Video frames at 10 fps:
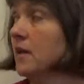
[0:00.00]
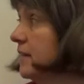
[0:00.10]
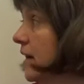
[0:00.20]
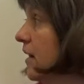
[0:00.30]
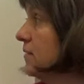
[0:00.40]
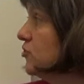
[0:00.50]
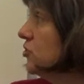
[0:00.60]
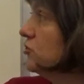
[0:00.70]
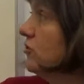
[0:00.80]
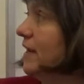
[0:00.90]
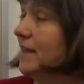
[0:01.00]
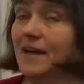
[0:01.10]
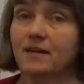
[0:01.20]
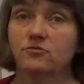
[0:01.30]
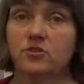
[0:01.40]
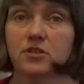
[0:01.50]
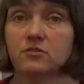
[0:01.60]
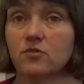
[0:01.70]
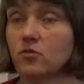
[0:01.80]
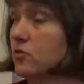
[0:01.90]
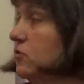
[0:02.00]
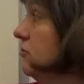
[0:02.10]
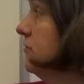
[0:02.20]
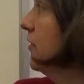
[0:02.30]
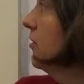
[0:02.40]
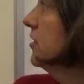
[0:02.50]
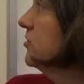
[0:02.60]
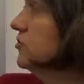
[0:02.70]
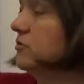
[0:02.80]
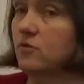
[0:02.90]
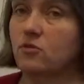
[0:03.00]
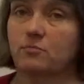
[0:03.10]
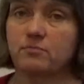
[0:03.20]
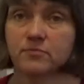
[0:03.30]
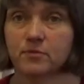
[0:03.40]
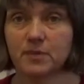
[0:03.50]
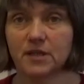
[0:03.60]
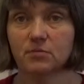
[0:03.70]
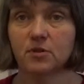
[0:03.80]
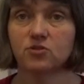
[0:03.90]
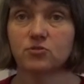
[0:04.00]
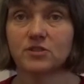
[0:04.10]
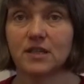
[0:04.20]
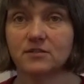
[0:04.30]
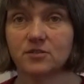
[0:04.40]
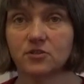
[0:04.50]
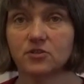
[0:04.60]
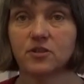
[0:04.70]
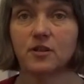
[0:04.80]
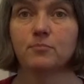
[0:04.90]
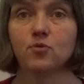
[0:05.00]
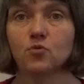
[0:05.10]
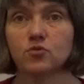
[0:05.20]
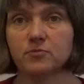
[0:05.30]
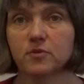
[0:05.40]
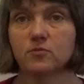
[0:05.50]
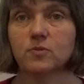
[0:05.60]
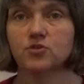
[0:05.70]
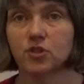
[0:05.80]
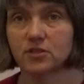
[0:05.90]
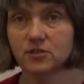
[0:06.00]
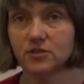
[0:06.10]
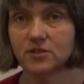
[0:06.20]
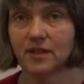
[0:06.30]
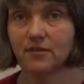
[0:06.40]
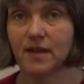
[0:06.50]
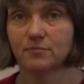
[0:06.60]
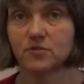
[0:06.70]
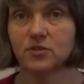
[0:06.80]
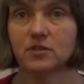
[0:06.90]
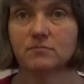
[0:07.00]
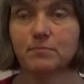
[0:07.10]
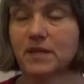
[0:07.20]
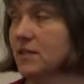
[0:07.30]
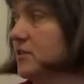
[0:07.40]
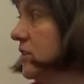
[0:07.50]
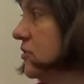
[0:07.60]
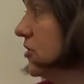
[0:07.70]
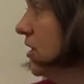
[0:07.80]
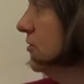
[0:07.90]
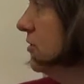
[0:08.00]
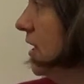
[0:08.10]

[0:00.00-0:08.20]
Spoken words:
Now Hampshire's a great county. You've got the New Forest, you've got the big commercial centres like Portsmouth, Winchester, Southampton, Basingstoke.